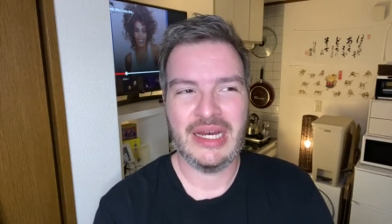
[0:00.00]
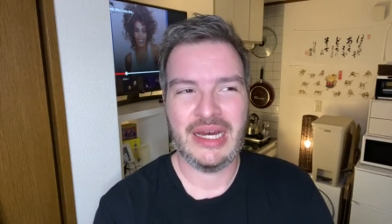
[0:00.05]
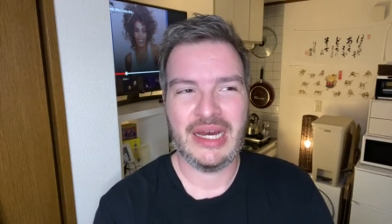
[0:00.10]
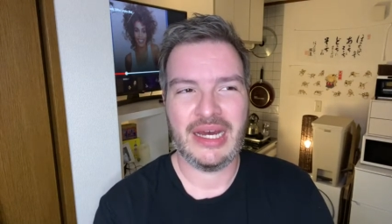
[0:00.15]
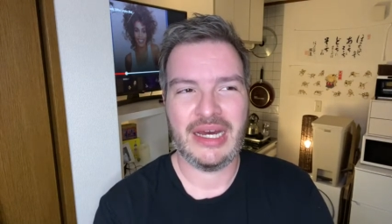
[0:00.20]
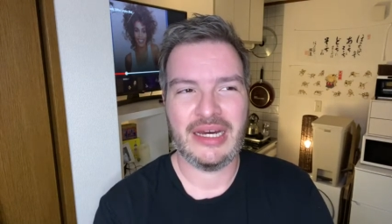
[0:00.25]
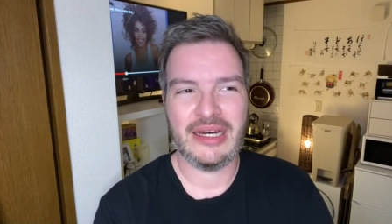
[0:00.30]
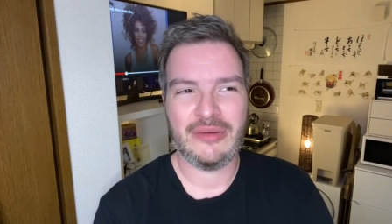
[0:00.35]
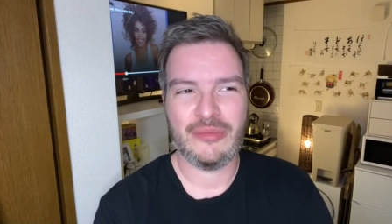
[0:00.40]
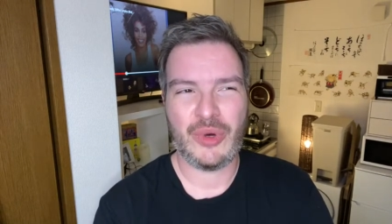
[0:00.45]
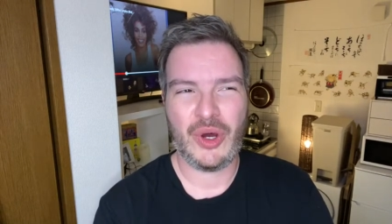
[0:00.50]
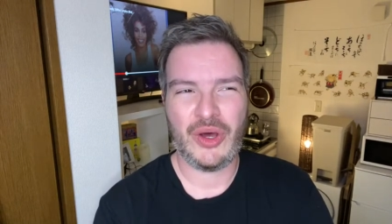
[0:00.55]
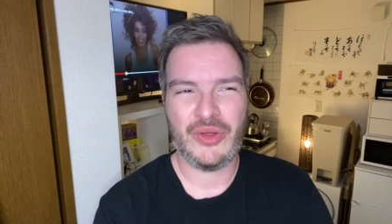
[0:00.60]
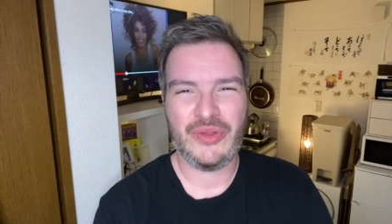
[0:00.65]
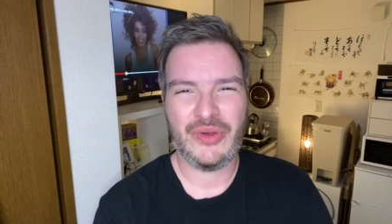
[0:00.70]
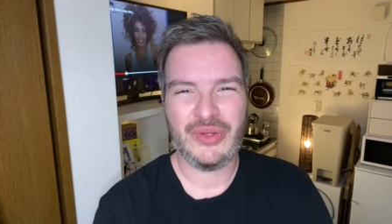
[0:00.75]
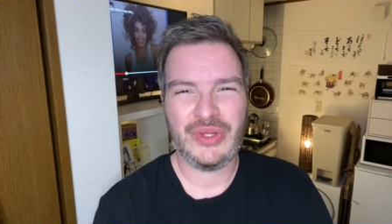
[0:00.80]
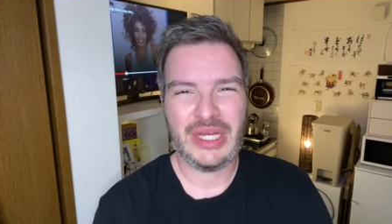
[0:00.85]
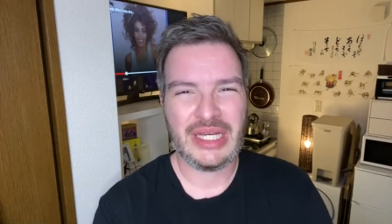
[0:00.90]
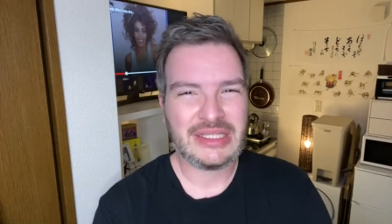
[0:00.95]
Um,
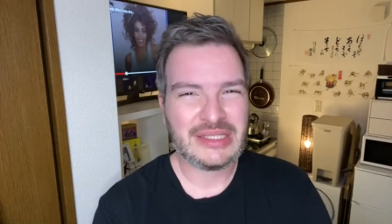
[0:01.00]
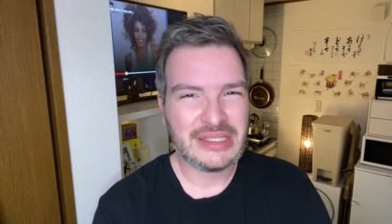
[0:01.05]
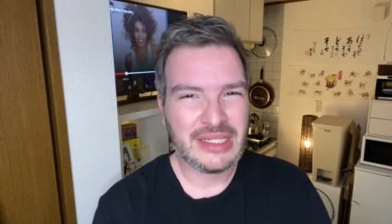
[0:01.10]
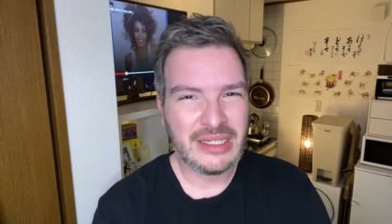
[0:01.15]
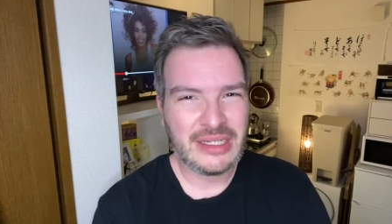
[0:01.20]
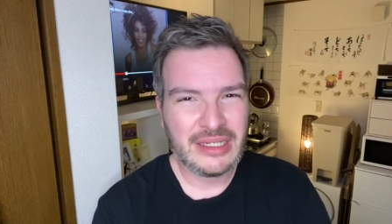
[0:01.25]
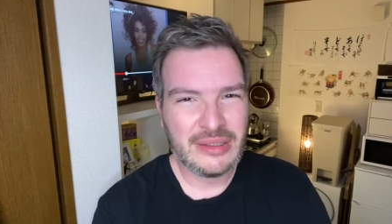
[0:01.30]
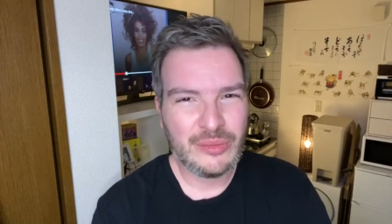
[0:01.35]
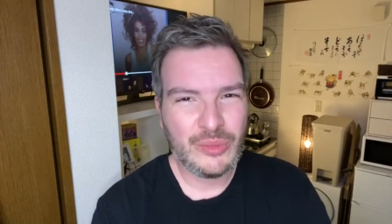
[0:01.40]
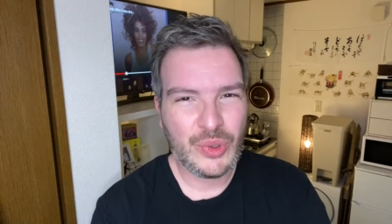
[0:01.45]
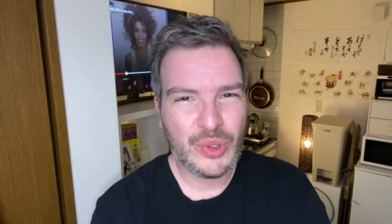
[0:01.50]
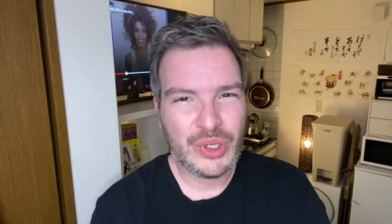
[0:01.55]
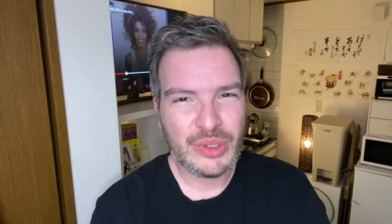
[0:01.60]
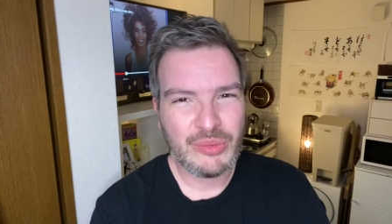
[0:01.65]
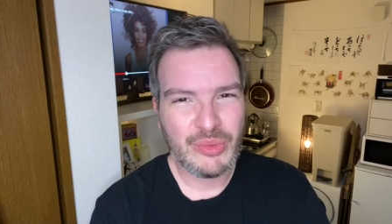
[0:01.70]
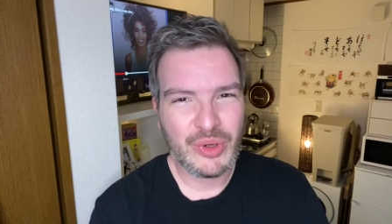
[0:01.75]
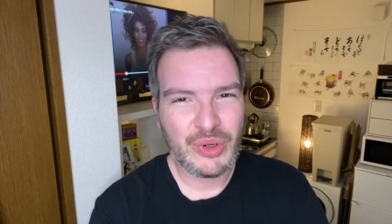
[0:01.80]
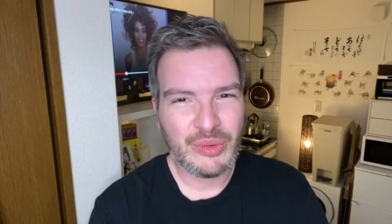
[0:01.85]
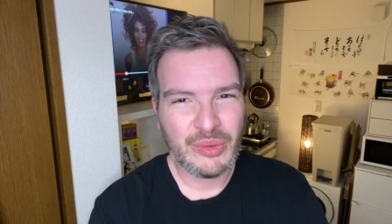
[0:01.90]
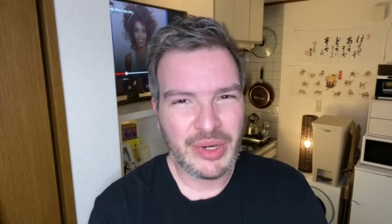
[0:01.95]
although that's getting more and
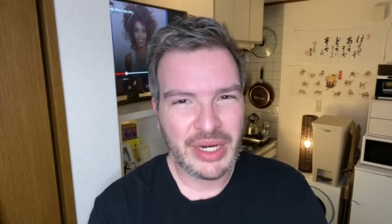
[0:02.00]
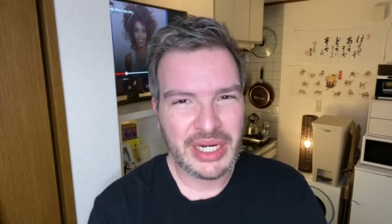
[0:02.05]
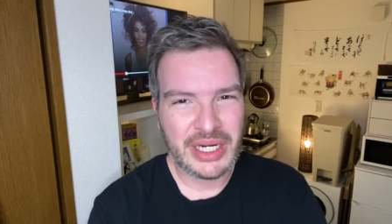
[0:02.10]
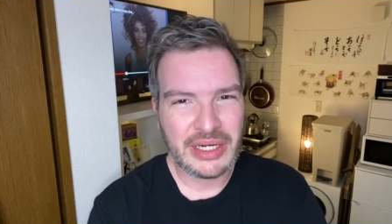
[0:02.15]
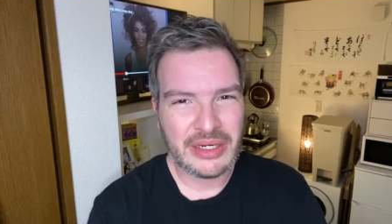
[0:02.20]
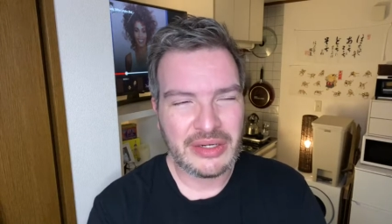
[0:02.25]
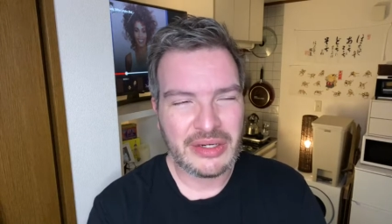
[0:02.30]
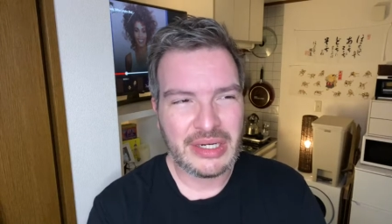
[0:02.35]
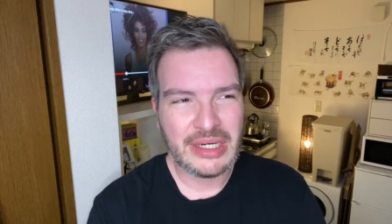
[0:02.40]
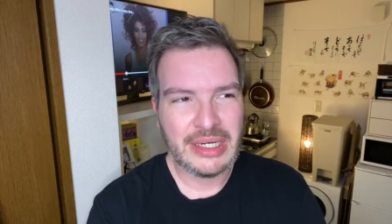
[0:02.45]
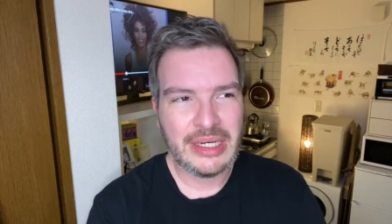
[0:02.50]
more rare